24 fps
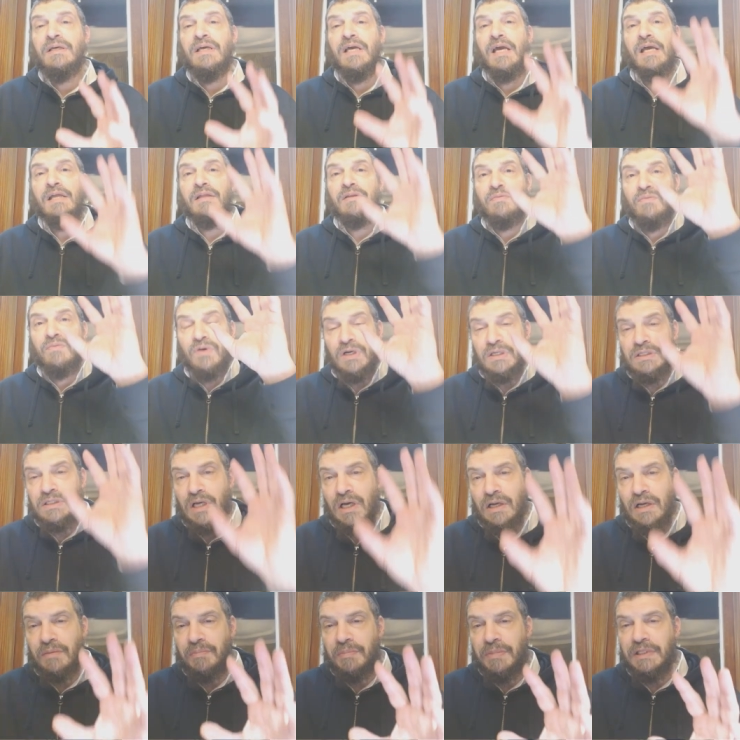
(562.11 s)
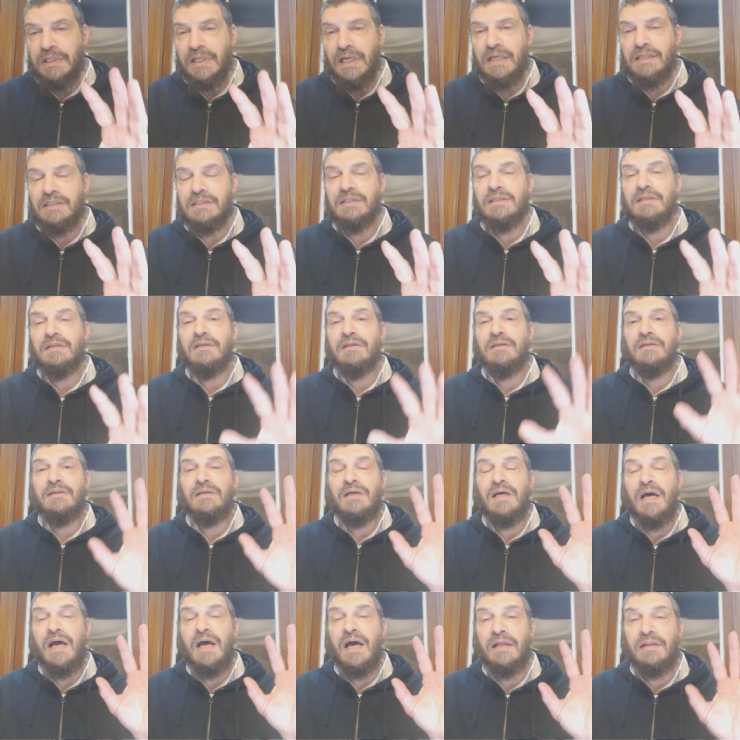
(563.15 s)
It was on a
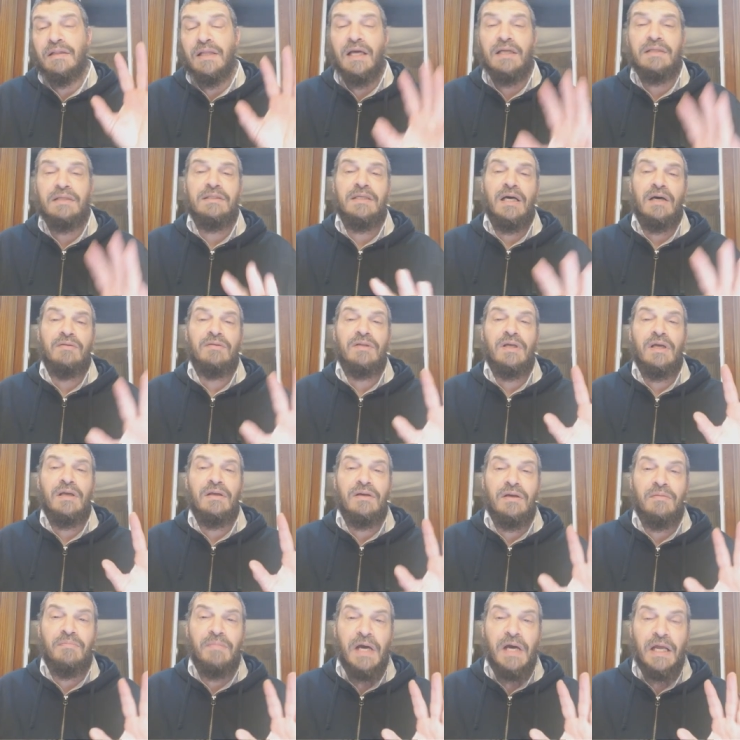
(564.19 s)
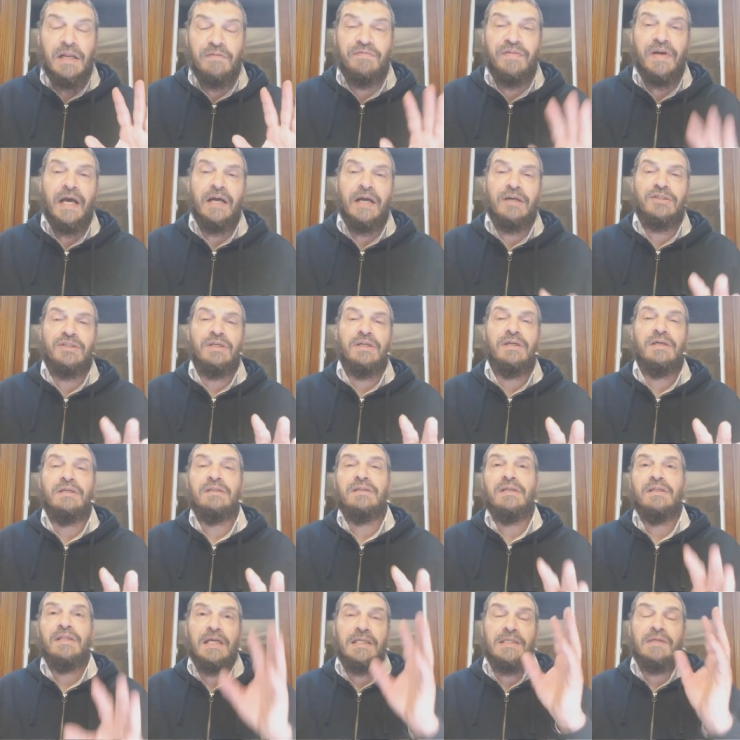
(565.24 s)
pedestal, and that's how they manufactured it,
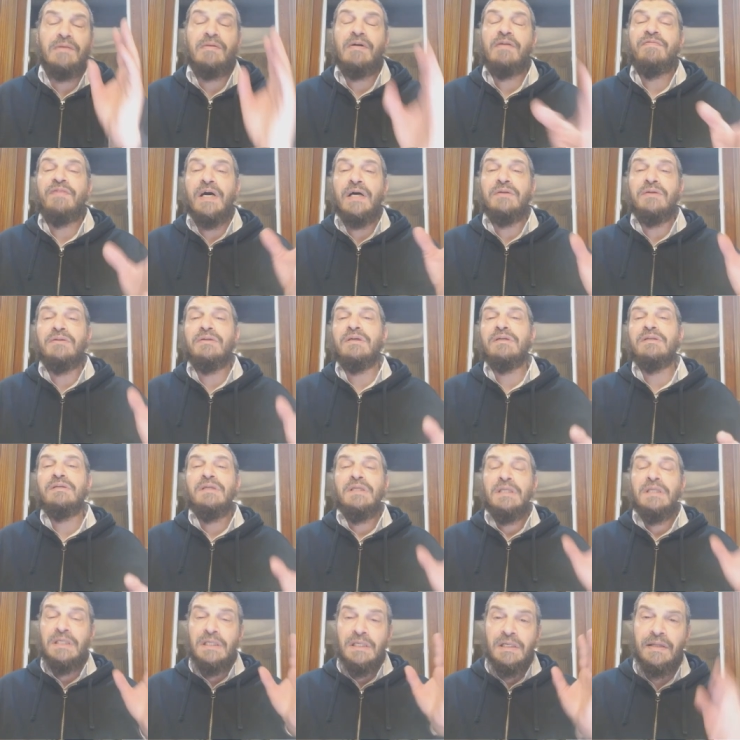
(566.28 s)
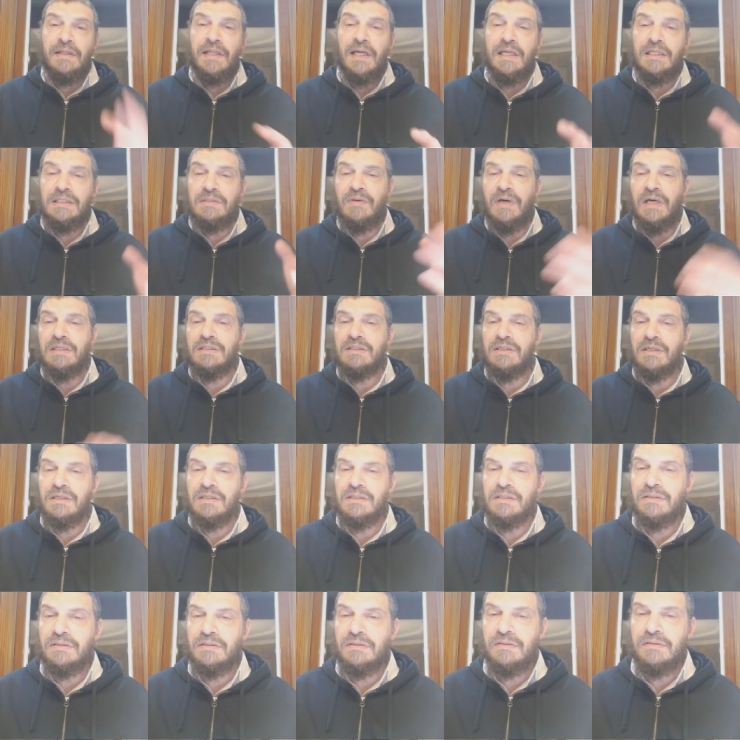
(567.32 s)
and that's how I found it, and that's why it's aser.